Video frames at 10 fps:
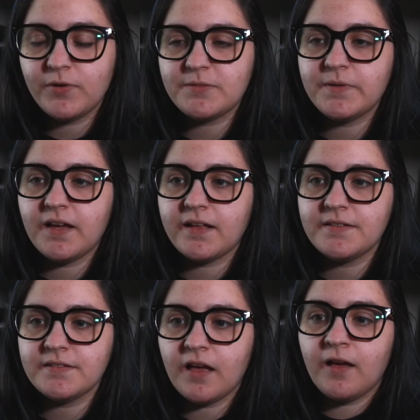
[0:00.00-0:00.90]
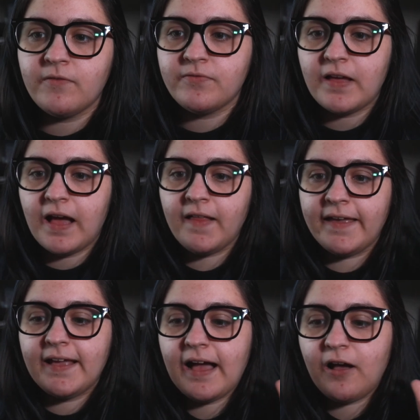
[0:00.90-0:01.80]
was because of
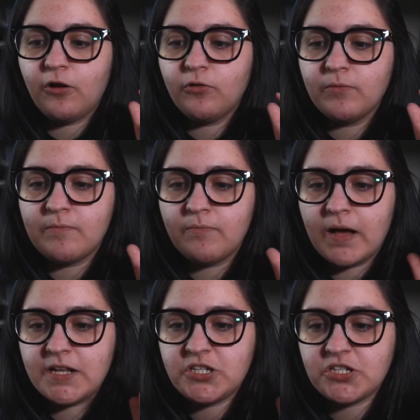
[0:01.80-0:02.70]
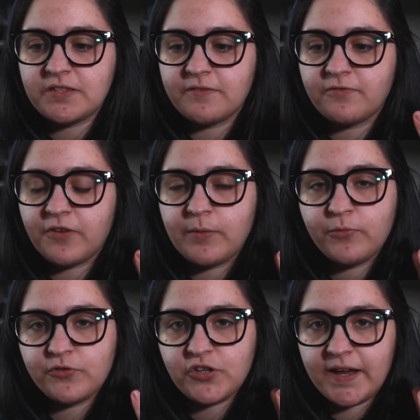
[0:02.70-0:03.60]
how much the
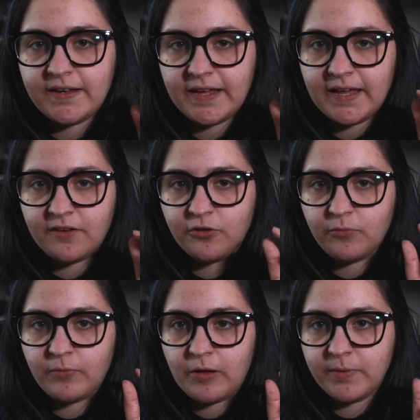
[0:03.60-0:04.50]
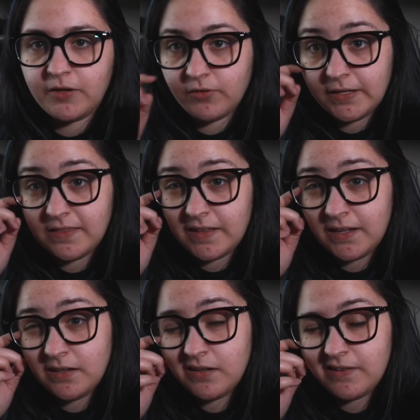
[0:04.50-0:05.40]
frames were trying to handle while being really
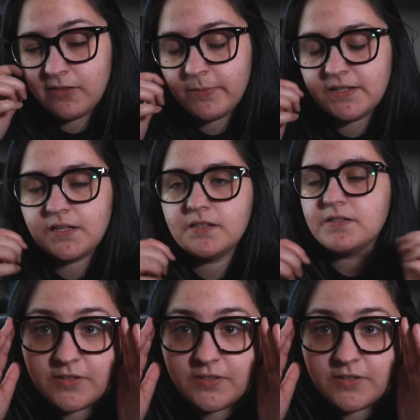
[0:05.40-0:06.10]
thin, if that makes sense.